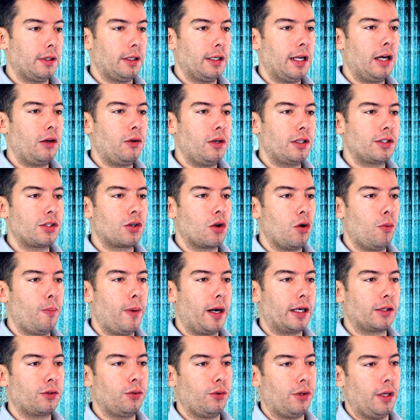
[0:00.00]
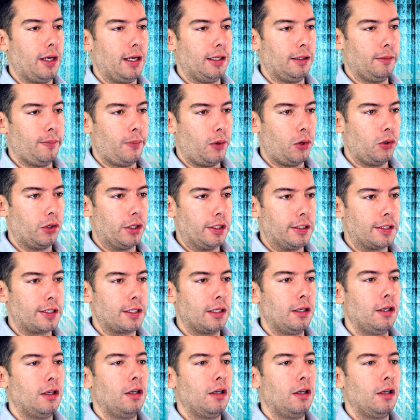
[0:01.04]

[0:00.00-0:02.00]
Now let's go back to the endpoints.